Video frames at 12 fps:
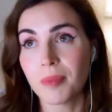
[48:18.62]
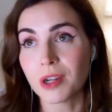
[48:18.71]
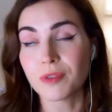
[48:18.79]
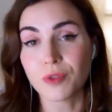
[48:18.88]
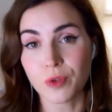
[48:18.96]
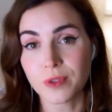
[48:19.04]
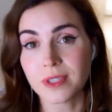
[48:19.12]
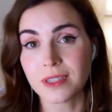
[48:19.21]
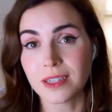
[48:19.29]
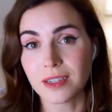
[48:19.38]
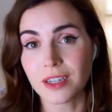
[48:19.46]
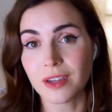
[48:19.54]
But of course,
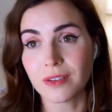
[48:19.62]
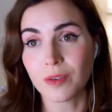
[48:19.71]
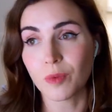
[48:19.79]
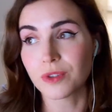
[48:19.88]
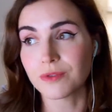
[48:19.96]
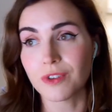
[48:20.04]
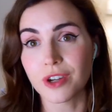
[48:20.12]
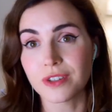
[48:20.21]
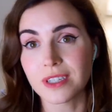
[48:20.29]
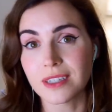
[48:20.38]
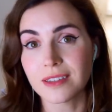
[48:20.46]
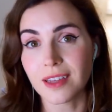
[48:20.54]
you know, it wasn't
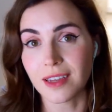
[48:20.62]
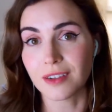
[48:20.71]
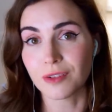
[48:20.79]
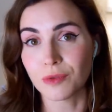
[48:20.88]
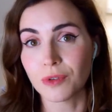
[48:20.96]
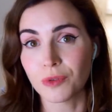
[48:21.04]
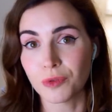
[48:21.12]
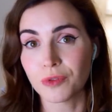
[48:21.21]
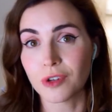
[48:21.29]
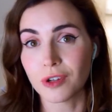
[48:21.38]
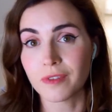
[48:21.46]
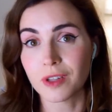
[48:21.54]
rosy. They had an
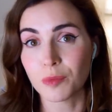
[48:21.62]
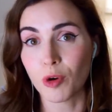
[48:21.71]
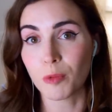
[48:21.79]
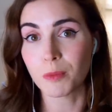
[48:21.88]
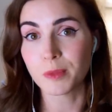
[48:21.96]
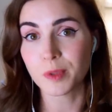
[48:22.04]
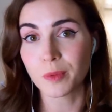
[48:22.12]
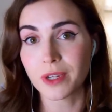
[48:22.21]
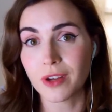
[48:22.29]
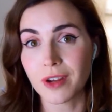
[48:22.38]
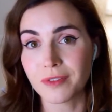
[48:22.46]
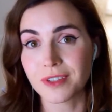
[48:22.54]
awful lot of other problems that we
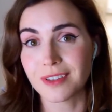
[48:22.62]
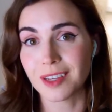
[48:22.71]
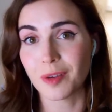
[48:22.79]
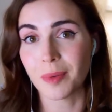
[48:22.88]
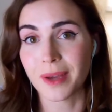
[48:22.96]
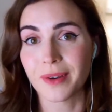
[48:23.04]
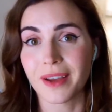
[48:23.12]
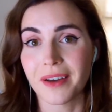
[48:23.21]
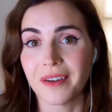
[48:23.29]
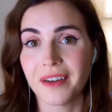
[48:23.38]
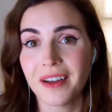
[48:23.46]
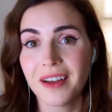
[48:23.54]
don't have to think about
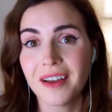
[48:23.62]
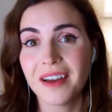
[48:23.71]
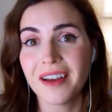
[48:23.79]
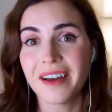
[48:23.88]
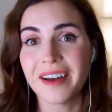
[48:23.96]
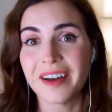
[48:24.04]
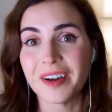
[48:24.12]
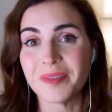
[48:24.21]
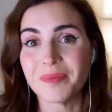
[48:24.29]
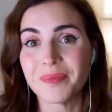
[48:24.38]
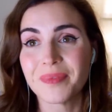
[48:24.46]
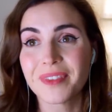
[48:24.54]

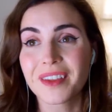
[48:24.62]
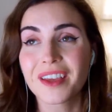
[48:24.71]
now.